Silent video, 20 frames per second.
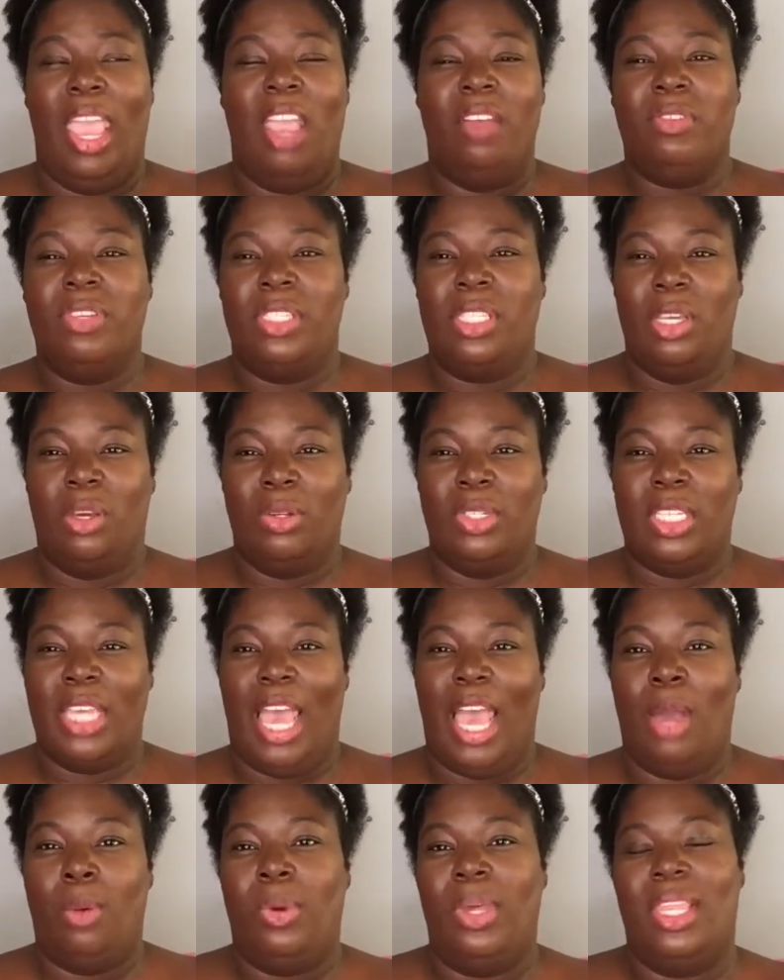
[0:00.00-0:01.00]
every single
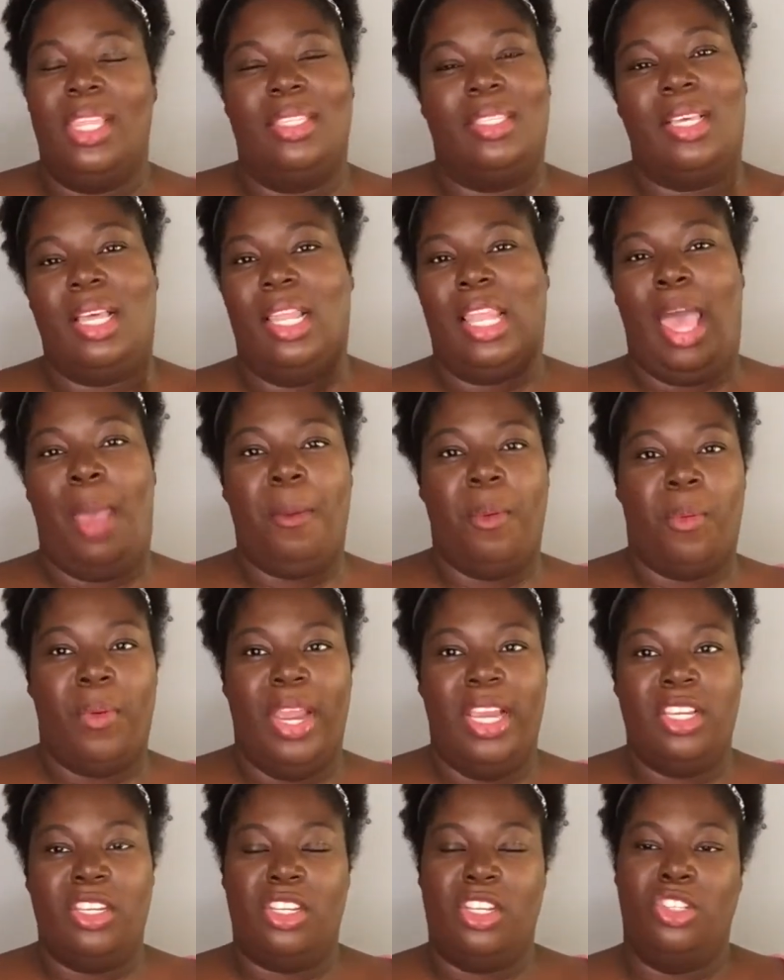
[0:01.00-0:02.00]
time with his
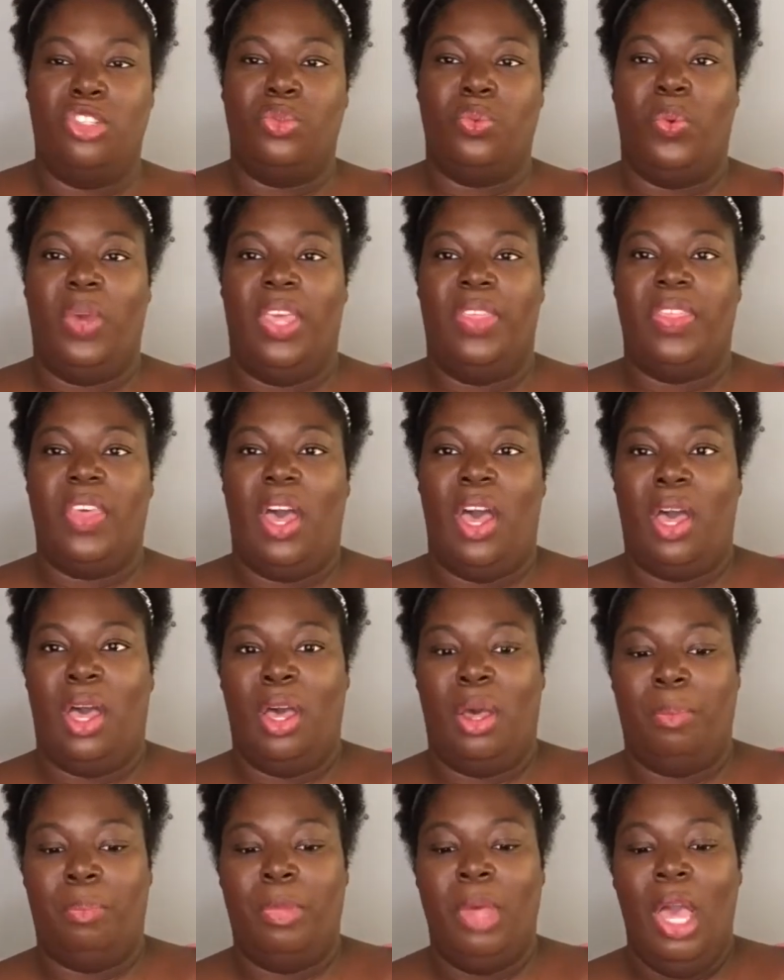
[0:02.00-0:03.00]
collaborations with
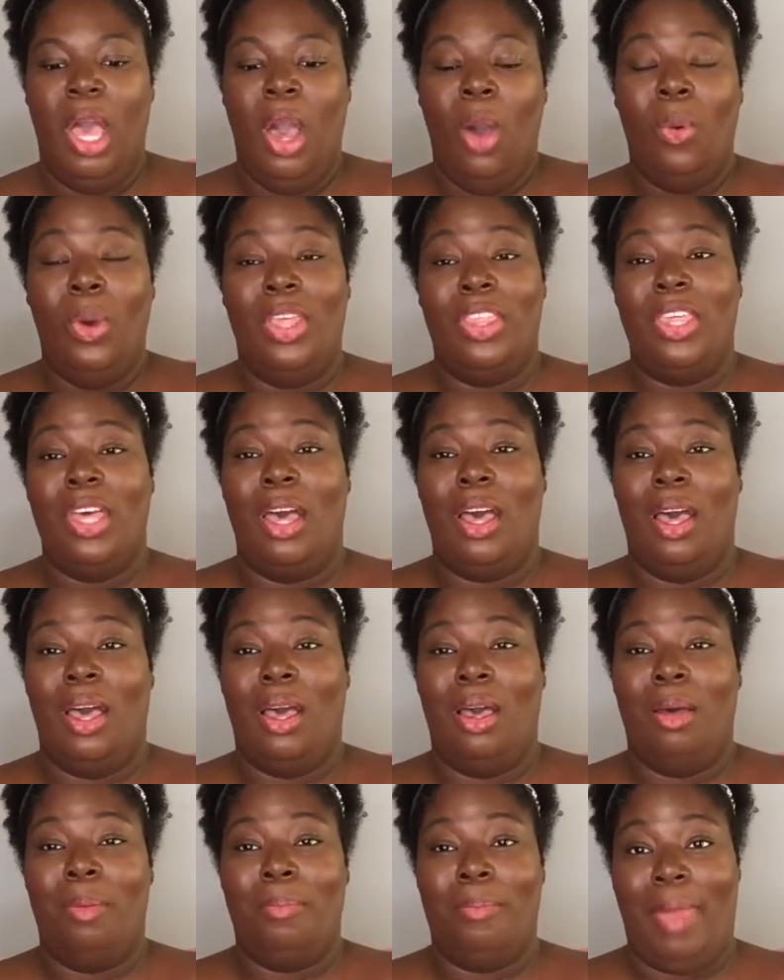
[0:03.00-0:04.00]
um, with
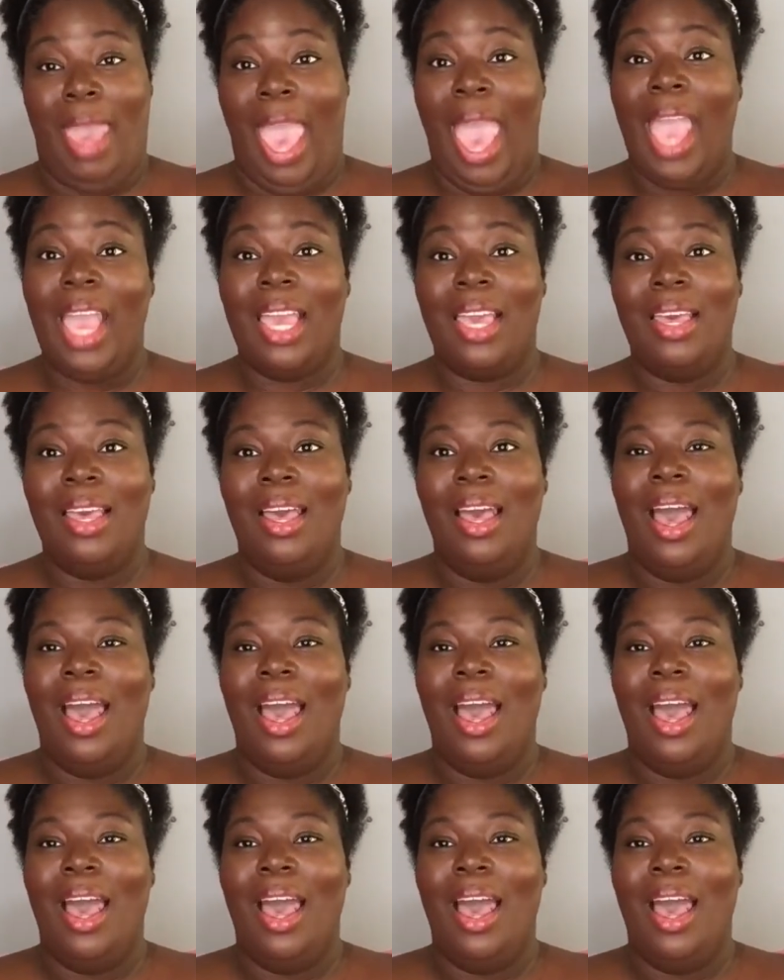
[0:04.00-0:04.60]
uh, Mac.